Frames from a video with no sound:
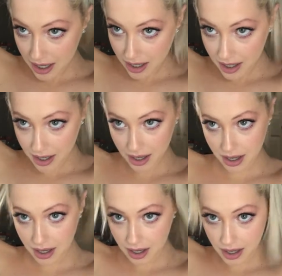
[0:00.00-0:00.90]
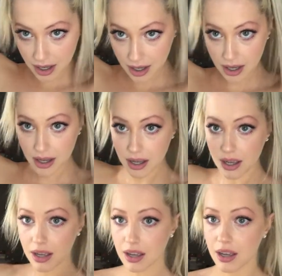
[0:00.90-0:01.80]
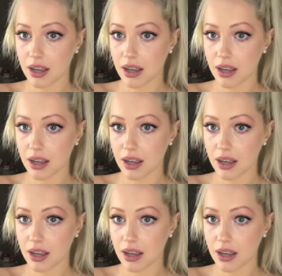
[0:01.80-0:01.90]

No one is speaking in this clip.